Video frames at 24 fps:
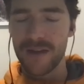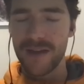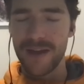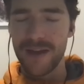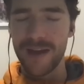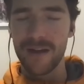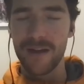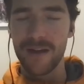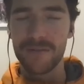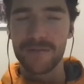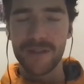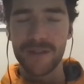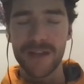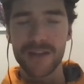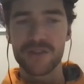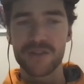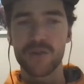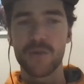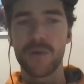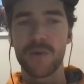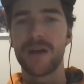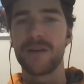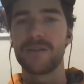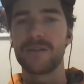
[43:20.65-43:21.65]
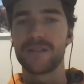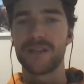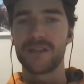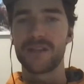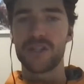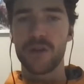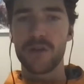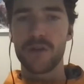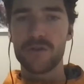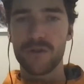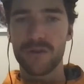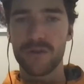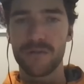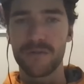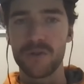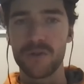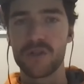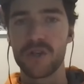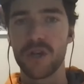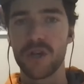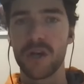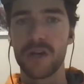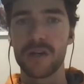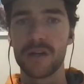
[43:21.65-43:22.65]
And after that two hours, I showed her a few
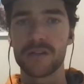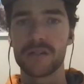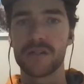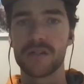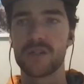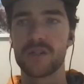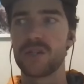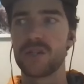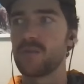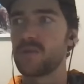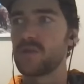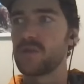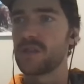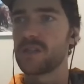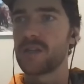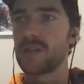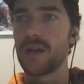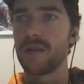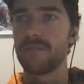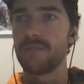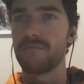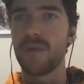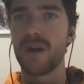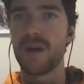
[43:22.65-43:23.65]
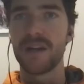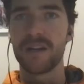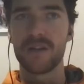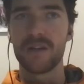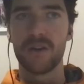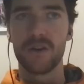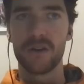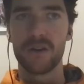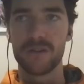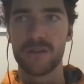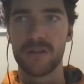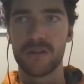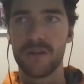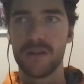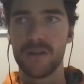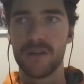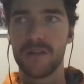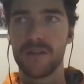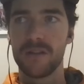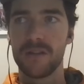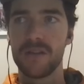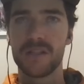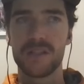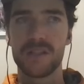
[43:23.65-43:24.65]
charts, and she was just like, my god,
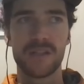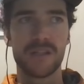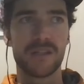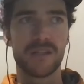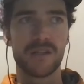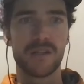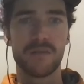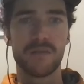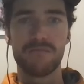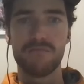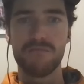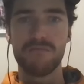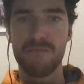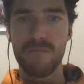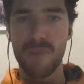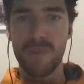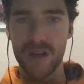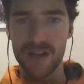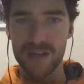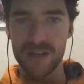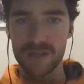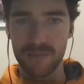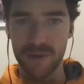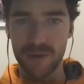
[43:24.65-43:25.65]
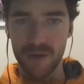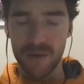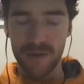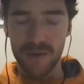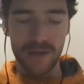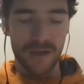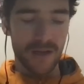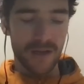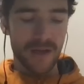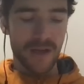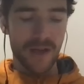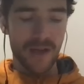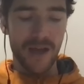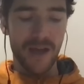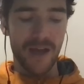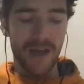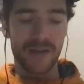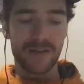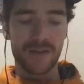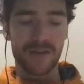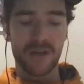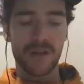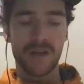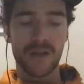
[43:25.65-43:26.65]
this is mind blowing.
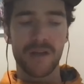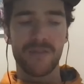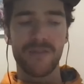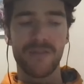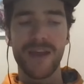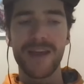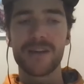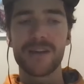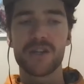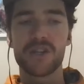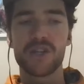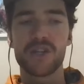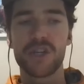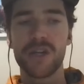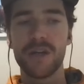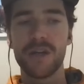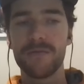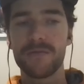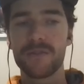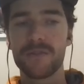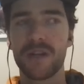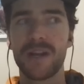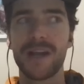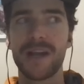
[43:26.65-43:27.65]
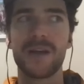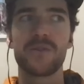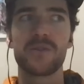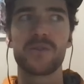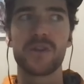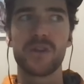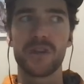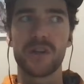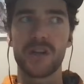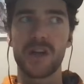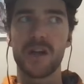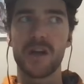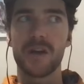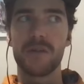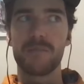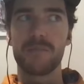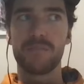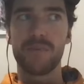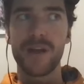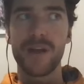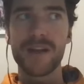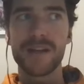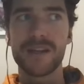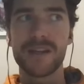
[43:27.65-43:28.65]
And that shift allowed her to kind of
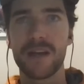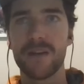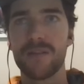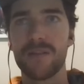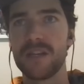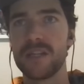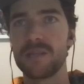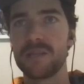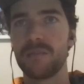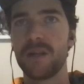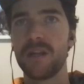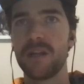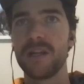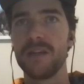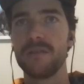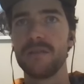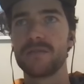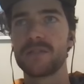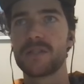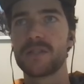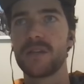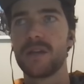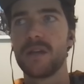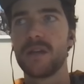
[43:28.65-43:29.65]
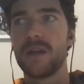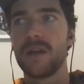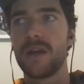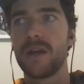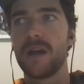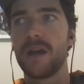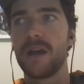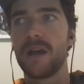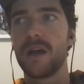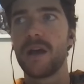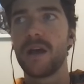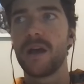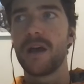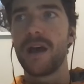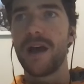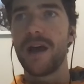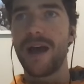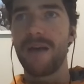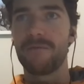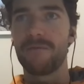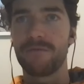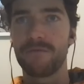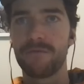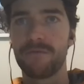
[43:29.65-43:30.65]
break down these beliefs, uh,
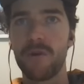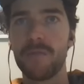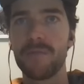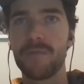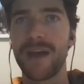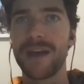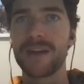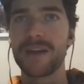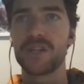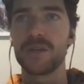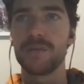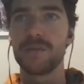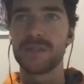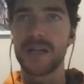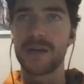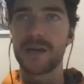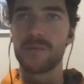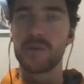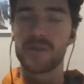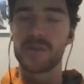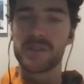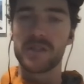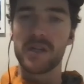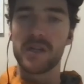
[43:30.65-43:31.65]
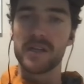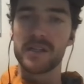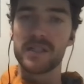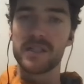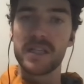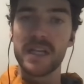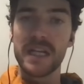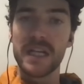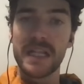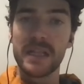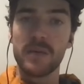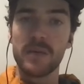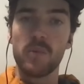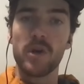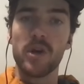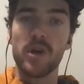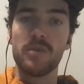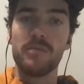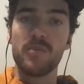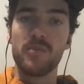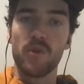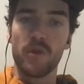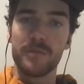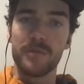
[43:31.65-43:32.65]
and from that, she was able to start seeing the
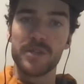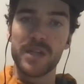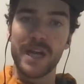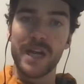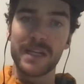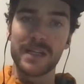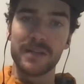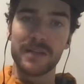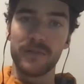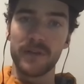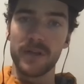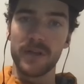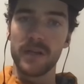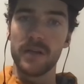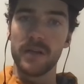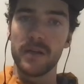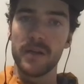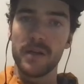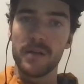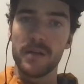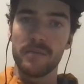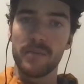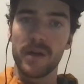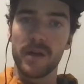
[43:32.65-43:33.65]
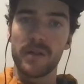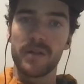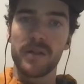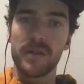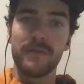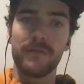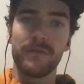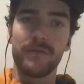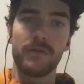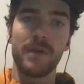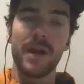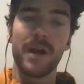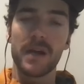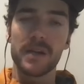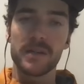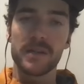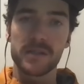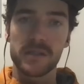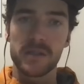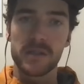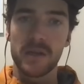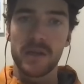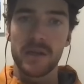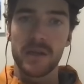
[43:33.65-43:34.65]
world more objectively. But I think for
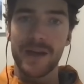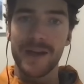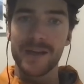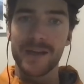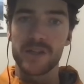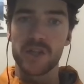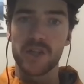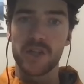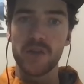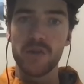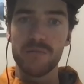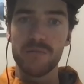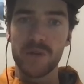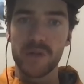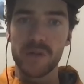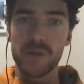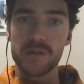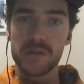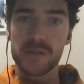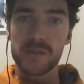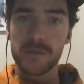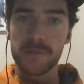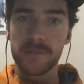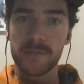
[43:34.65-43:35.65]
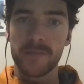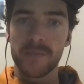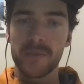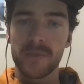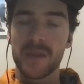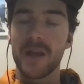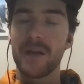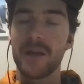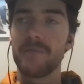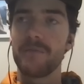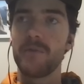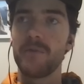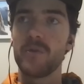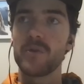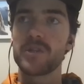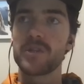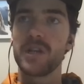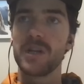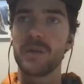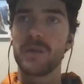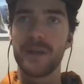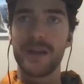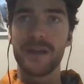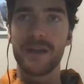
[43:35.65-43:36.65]
us as humans,
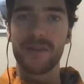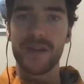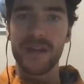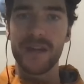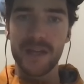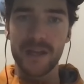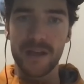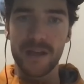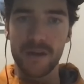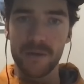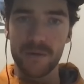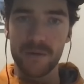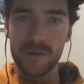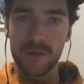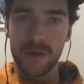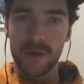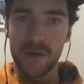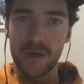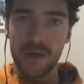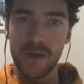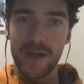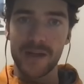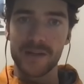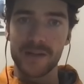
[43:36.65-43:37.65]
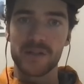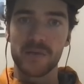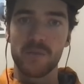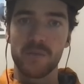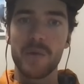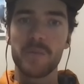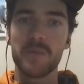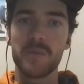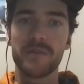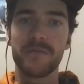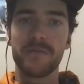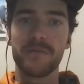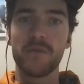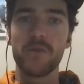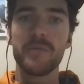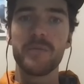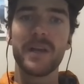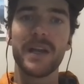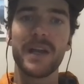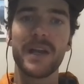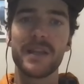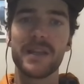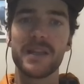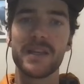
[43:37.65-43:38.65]
unfortunately, we have an ego and so when we
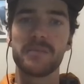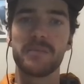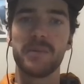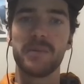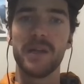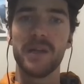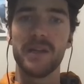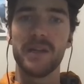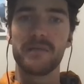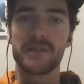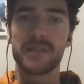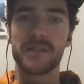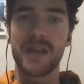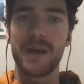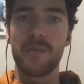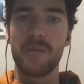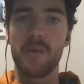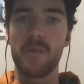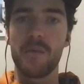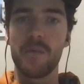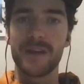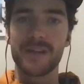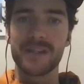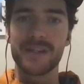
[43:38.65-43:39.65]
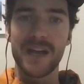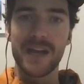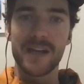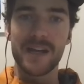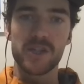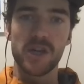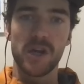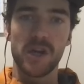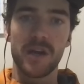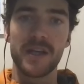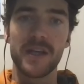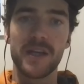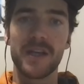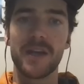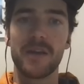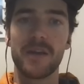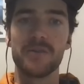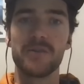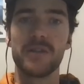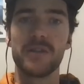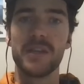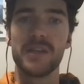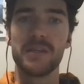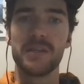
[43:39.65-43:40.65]
formulate these beliefs and when we attach our ego
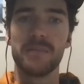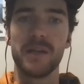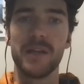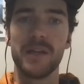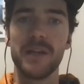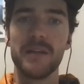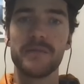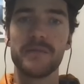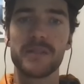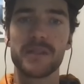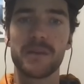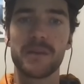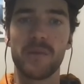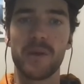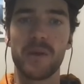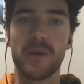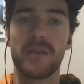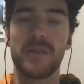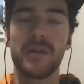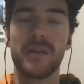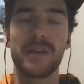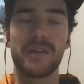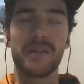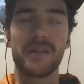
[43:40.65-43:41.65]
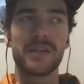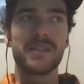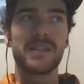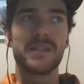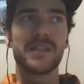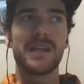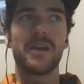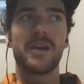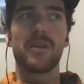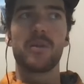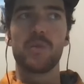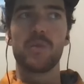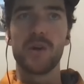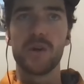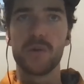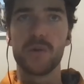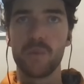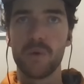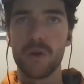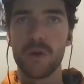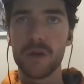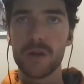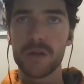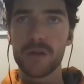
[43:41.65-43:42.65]
to these beliefs and we think this is how the world
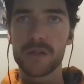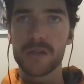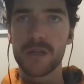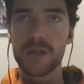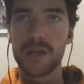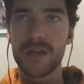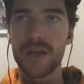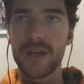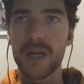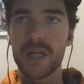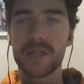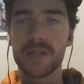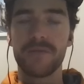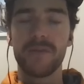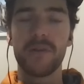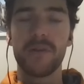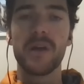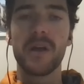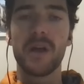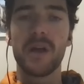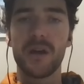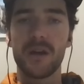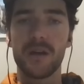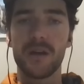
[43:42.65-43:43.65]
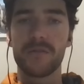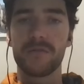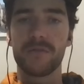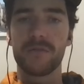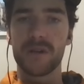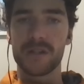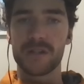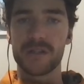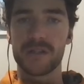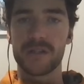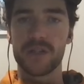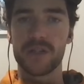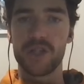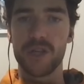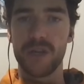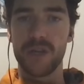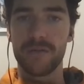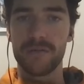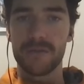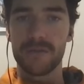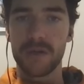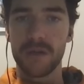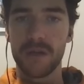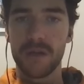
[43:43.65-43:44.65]
works, it's very hard for us to
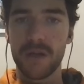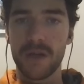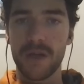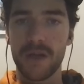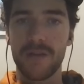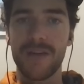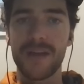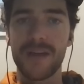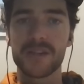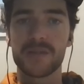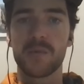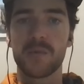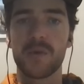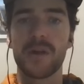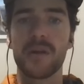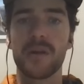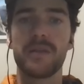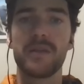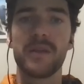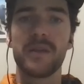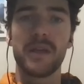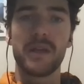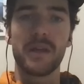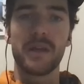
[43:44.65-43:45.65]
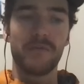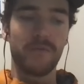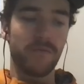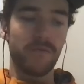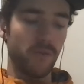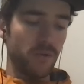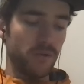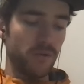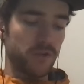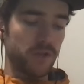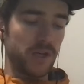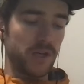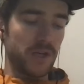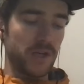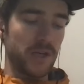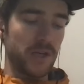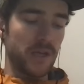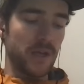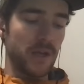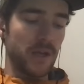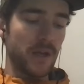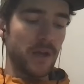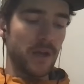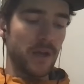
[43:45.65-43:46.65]
shift. And that's where I think,
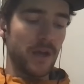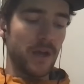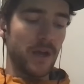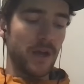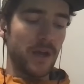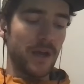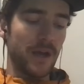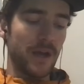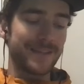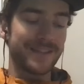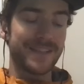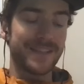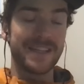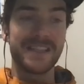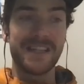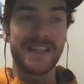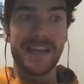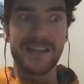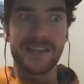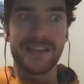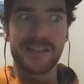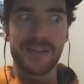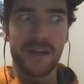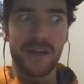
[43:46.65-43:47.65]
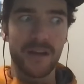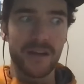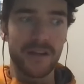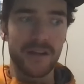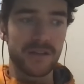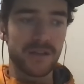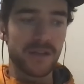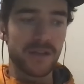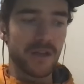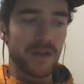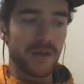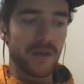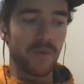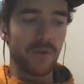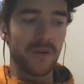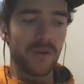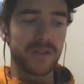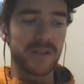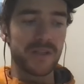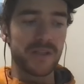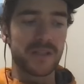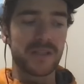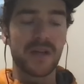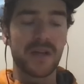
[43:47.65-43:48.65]
unfortunately, uh, as they say in science, what
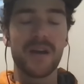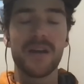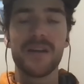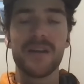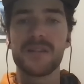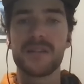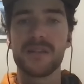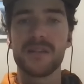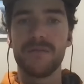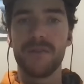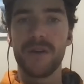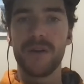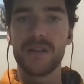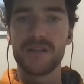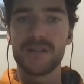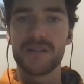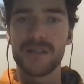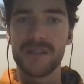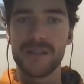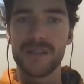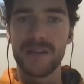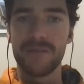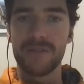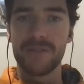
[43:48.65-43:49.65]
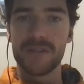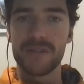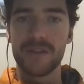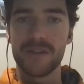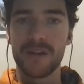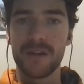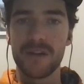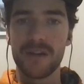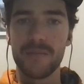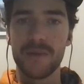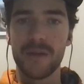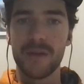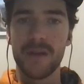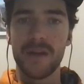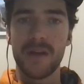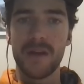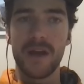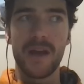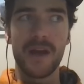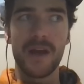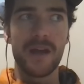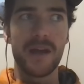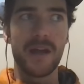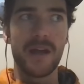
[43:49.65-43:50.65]
is it? Science advances every time
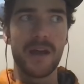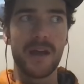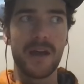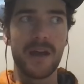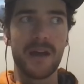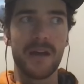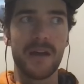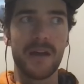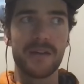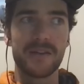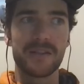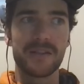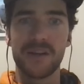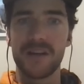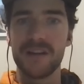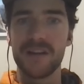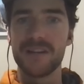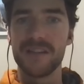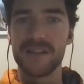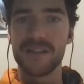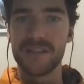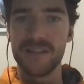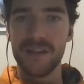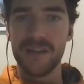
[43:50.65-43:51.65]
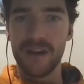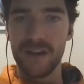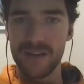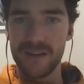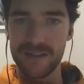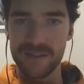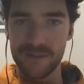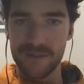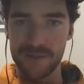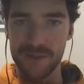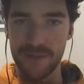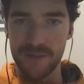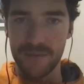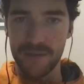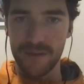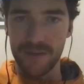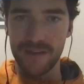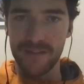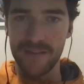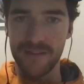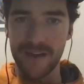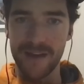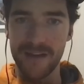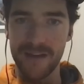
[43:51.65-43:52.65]
a uh, scientist dies or something
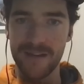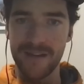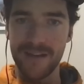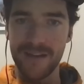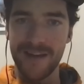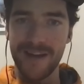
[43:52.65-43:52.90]
like that.